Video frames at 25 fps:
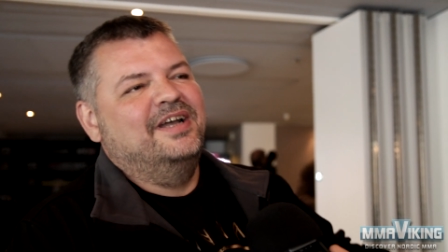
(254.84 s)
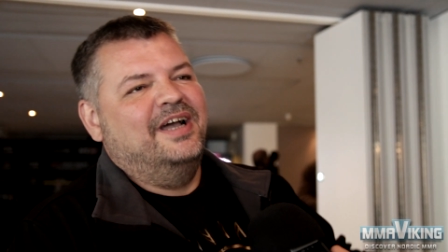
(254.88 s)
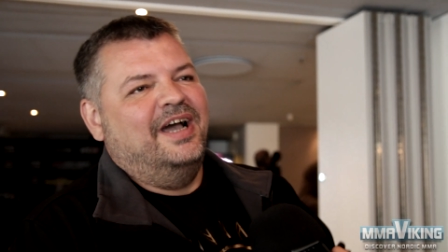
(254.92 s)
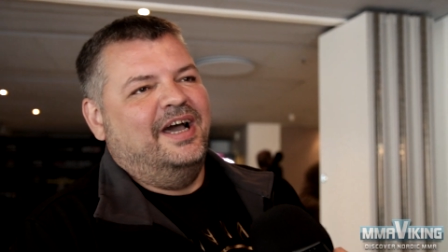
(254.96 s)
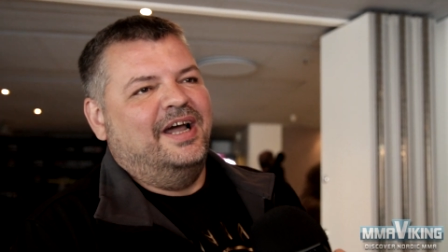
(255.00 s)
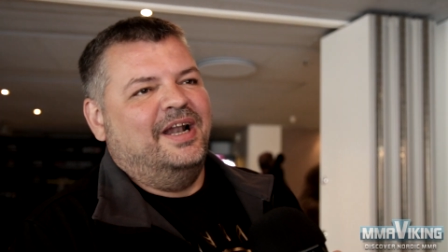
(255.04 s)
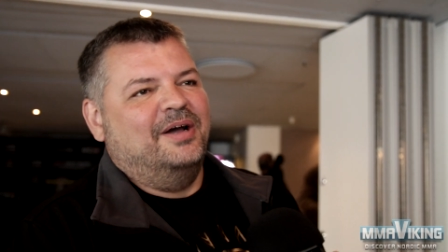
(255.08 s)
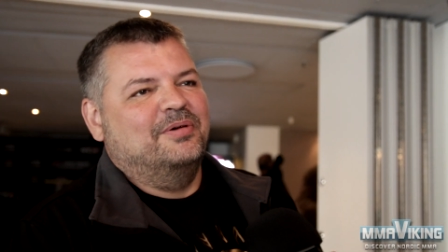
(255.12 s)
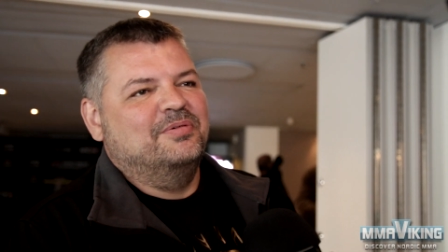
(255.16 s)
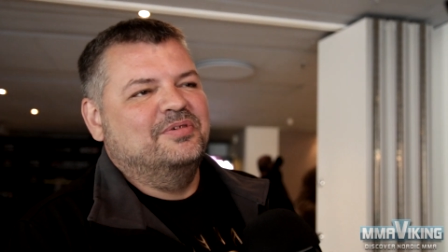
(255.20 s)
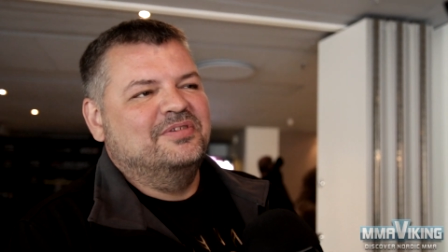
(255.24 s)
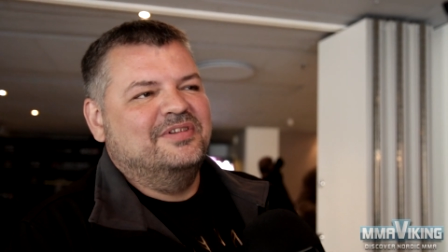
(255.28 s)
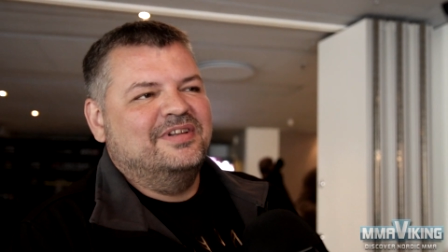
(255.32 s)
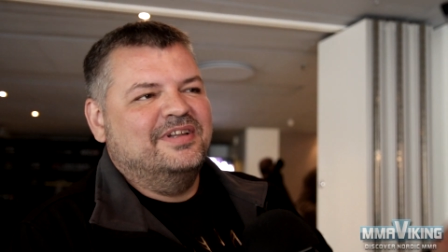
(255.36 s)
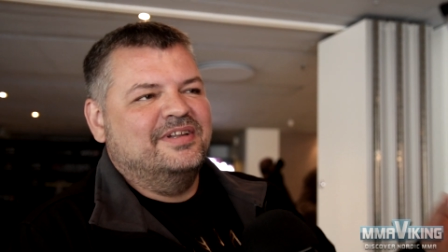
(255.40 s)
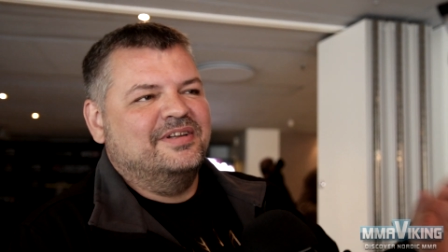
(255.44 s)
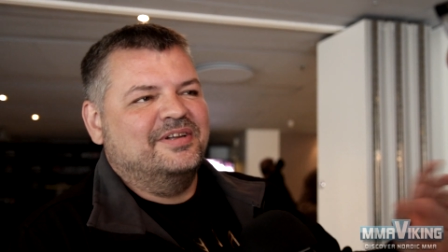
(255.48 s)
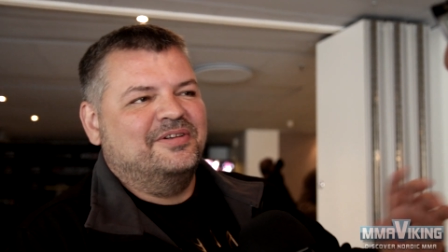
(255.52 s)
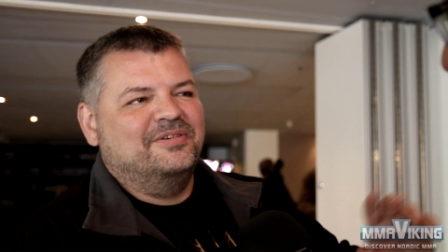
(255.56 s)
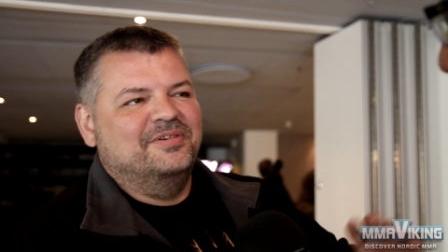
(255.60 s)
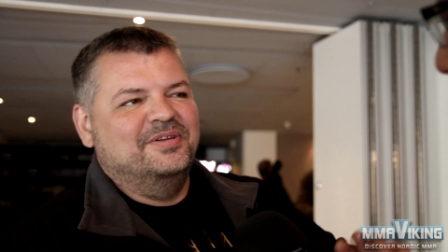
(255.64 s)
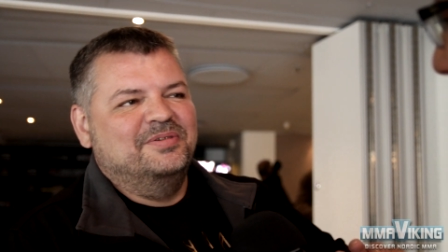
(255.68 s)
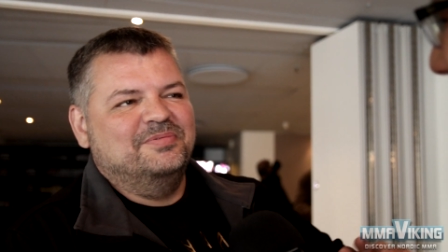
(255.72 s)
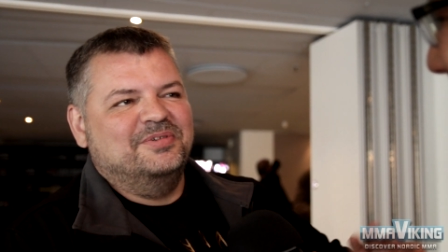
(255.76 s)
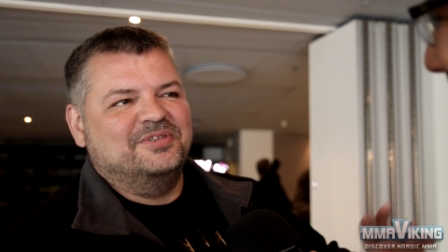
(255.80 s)
and I wouldn't,
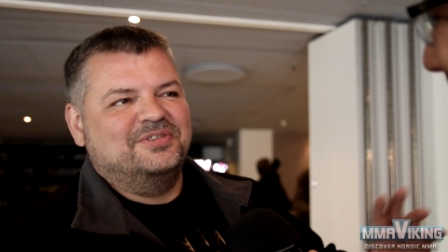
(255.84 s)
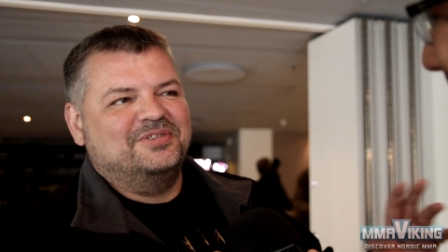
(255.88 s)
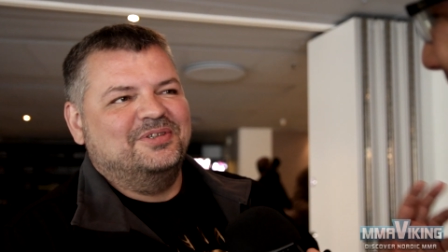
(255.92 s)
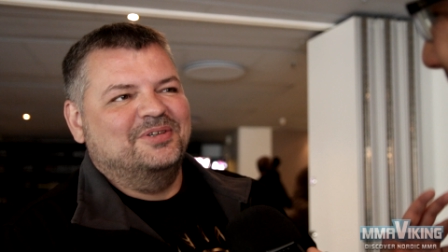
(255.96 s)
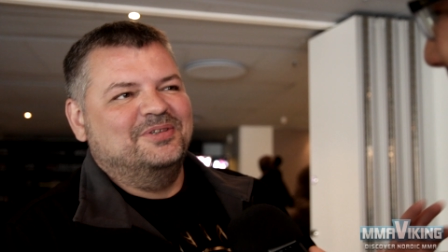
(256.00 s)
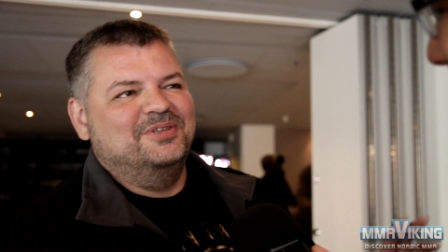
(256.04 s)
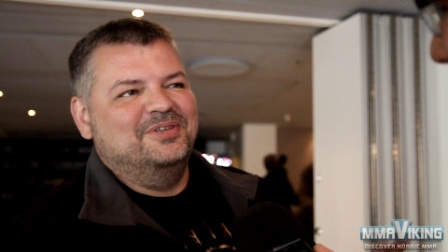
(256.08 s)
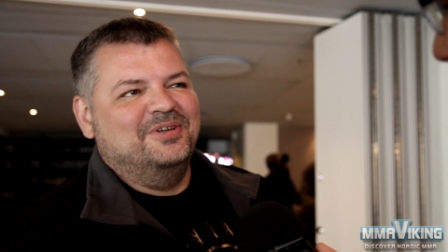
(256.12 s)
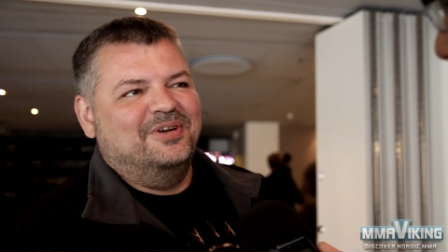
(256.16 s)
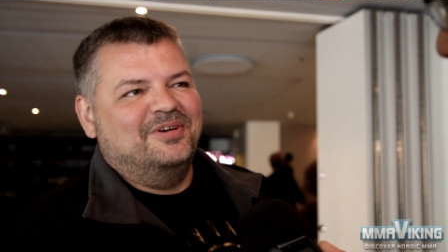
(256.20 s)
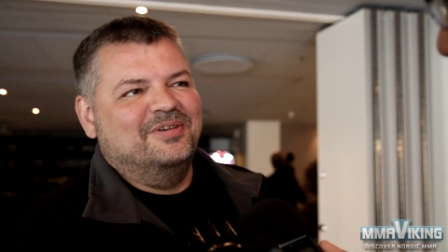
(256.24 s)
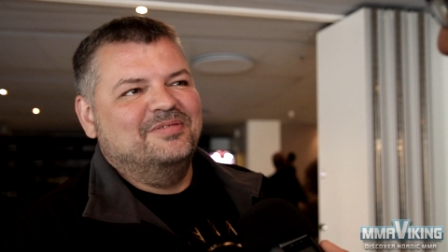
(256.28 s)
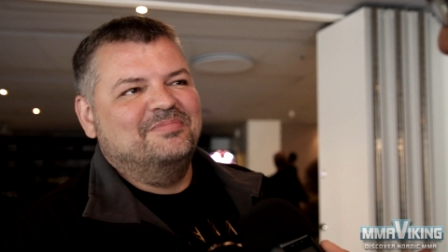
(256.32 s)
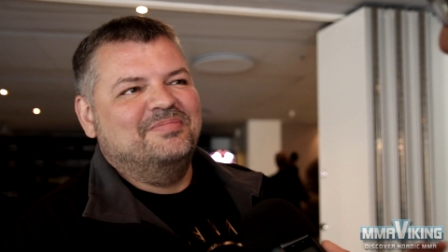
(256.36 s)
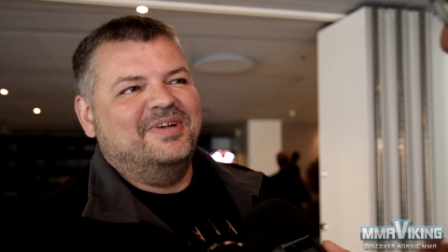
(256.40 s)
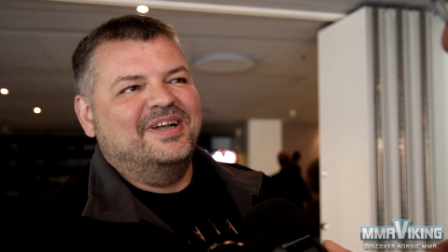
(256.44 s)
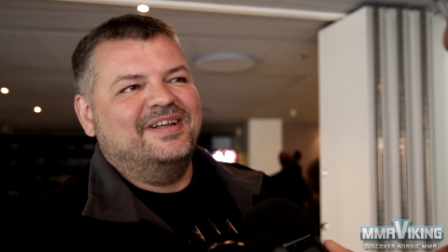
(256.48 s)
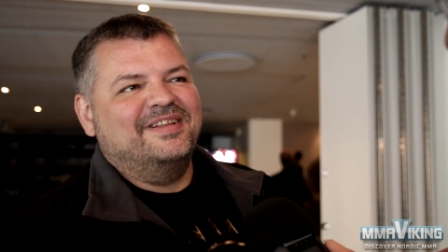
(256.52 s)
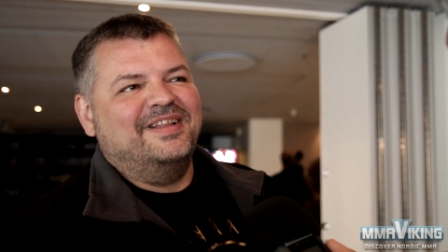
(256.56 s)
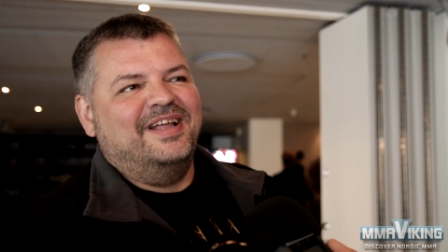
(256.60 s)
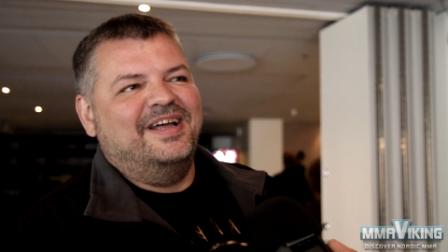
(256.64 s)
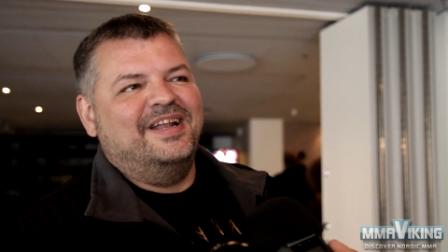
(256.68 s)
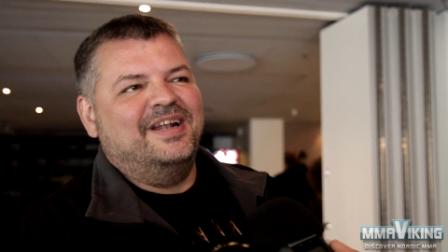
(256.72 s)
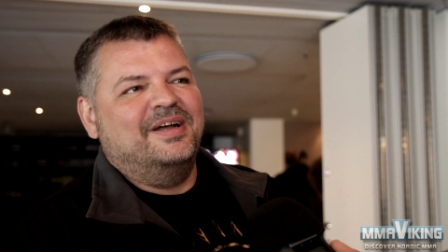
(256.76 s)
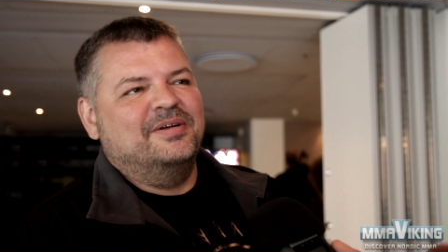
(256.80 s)
like, Gwyn was so young back
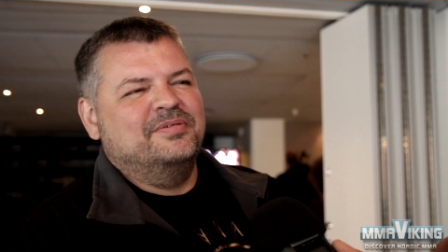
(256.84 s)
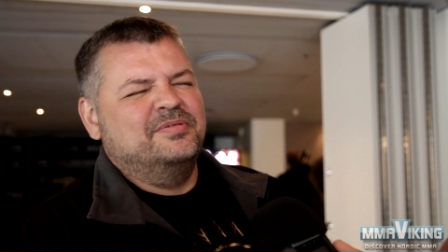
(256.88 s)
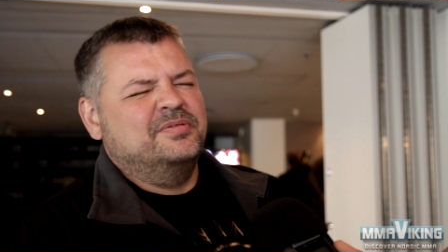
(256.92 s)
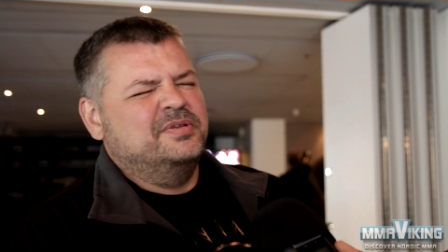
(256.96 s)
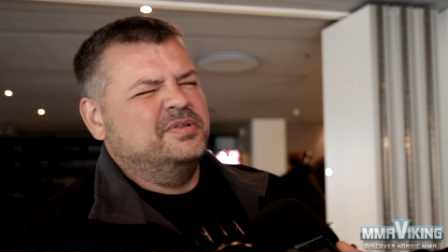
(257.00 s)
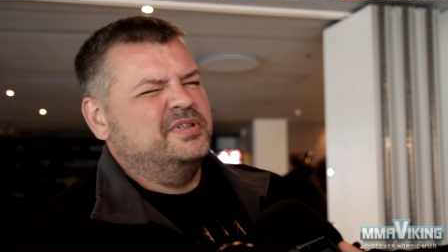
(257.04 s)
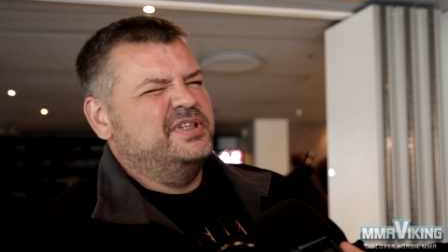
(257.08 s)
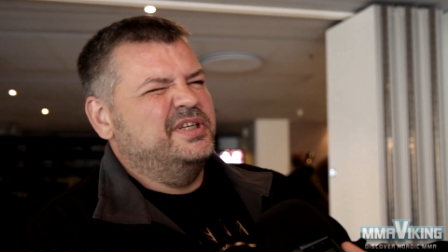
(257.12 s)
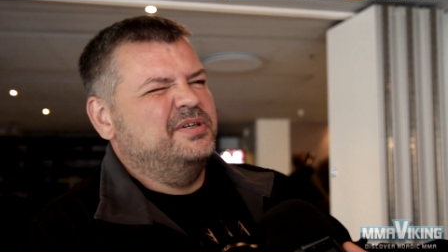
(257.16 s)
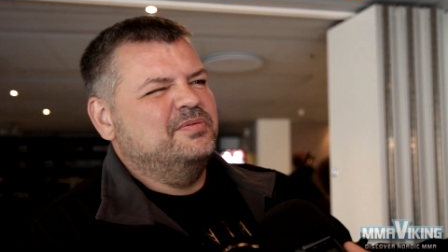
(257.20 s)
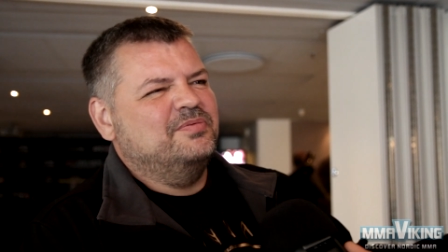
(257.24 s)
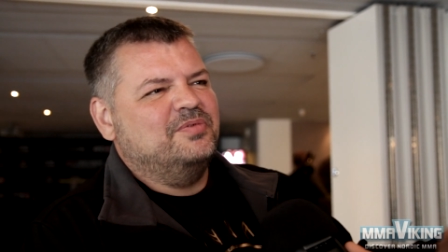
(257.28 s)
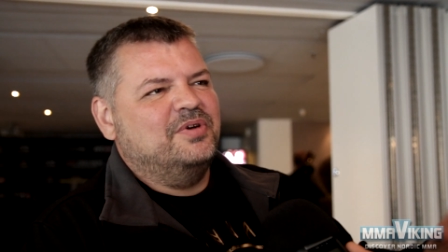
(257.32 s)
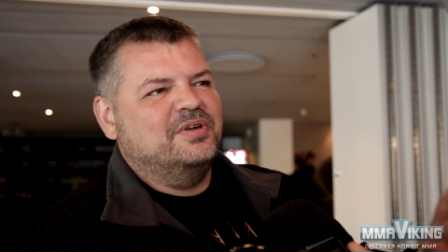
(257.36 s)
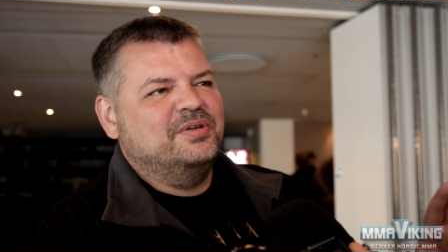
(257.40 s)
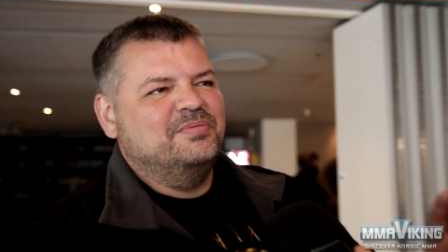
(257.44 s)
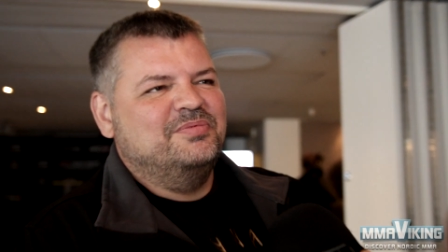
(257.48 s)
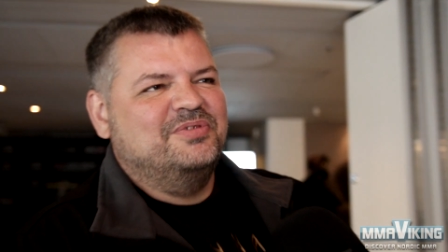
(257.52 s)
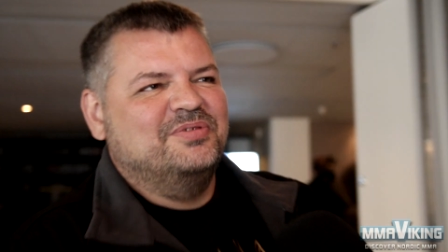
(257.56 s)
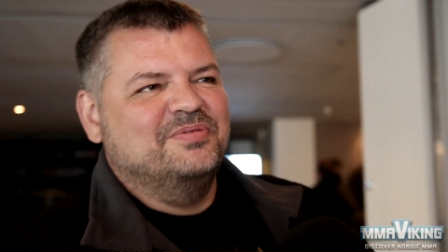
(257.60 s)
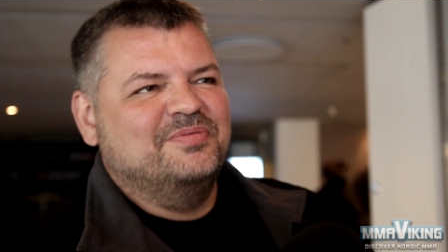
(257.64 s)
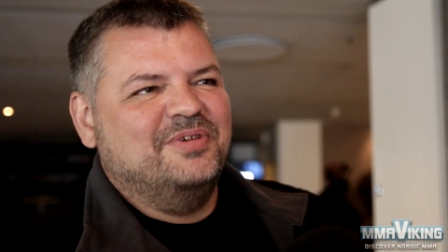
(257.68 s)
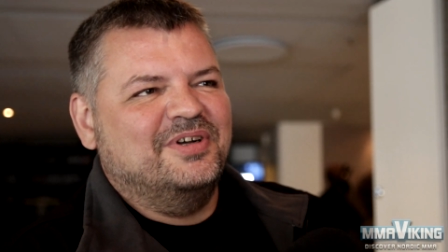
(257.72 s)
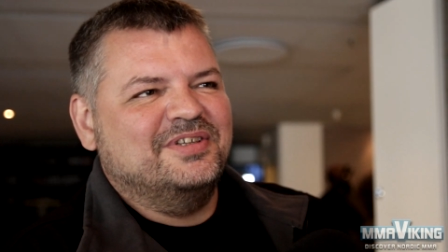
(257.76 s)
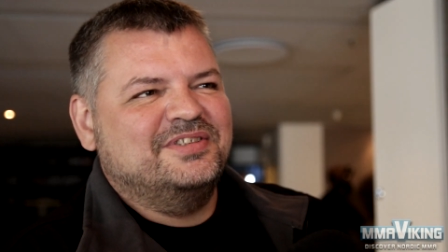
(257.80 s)
then, I didn't want him
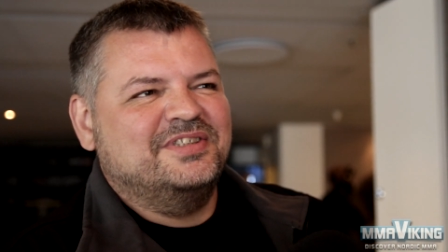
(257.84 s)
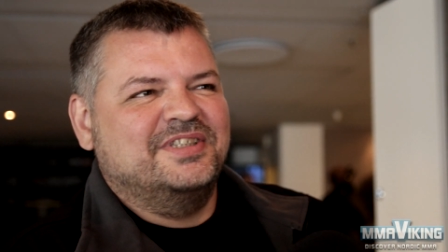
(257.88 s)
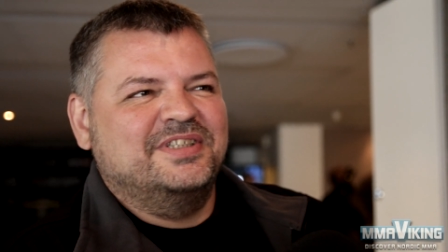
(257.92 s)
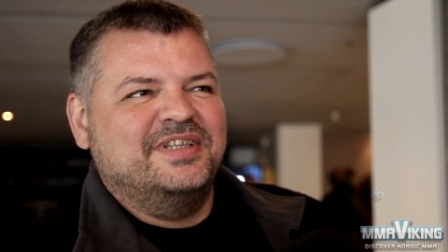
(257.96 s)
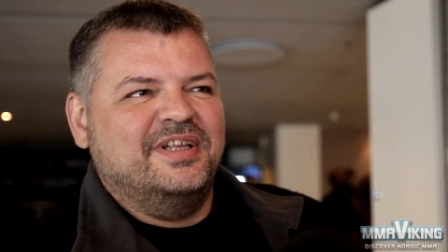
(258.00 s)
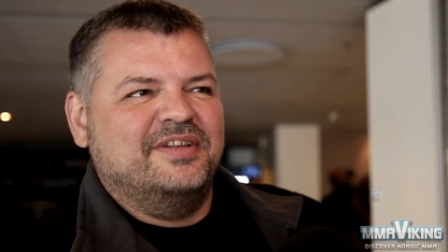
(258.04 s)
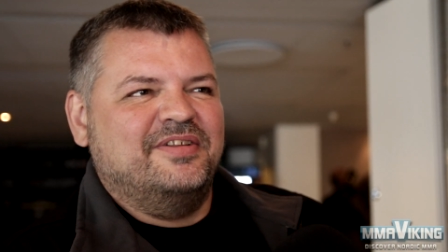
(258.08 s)
to watch it.